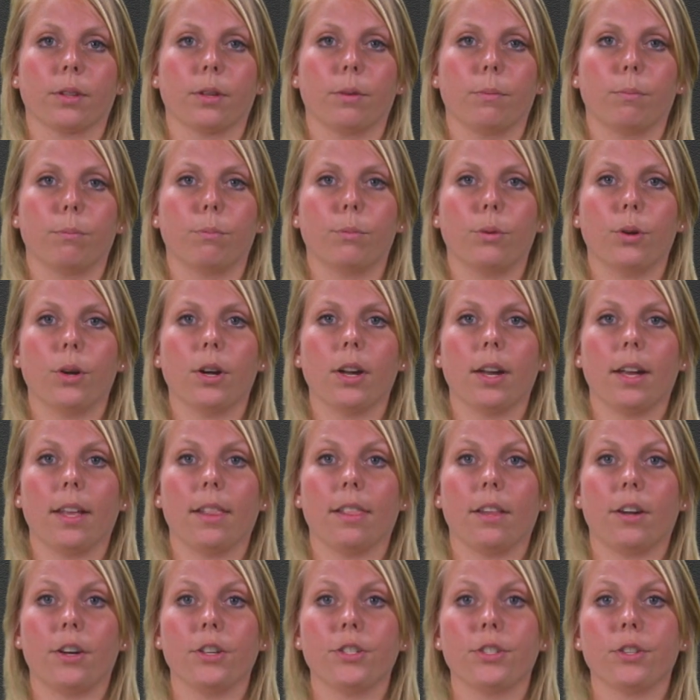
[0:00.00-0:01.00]
More and
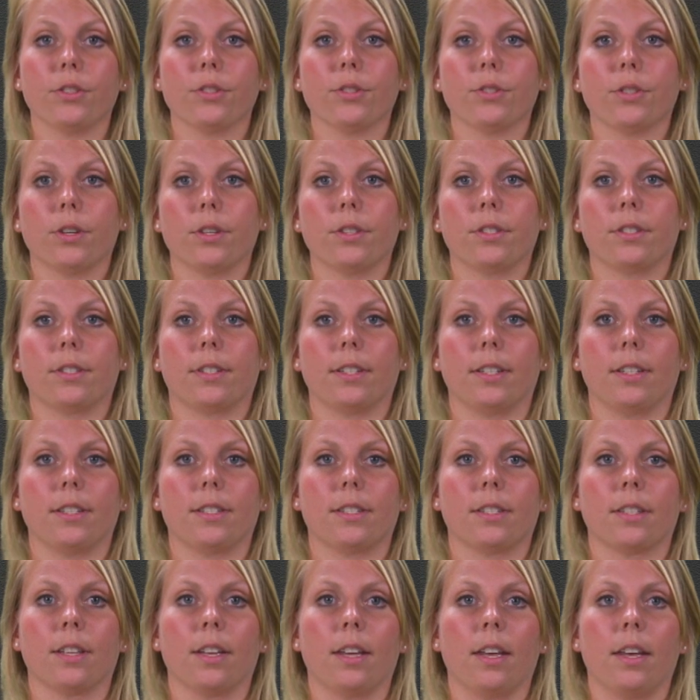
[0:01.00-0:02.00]
larger
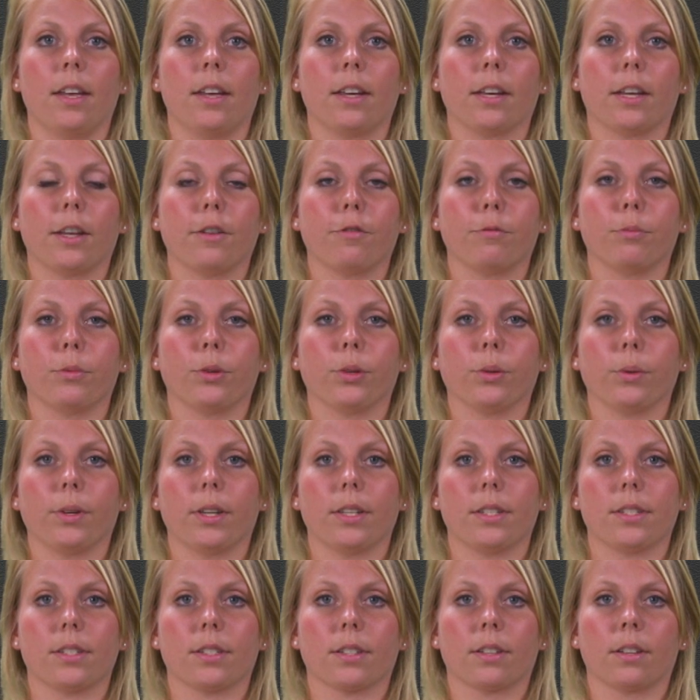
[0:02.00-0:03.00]
uncertainties give more
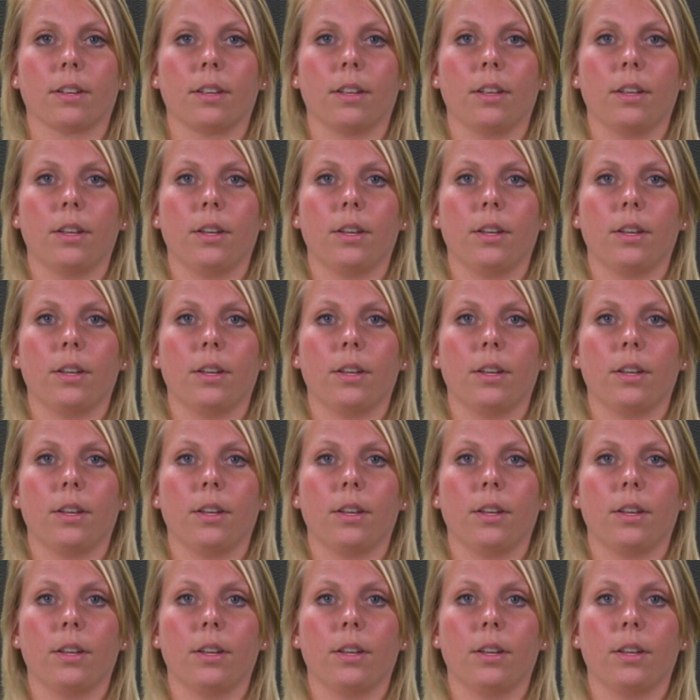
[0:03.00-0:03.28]
risk.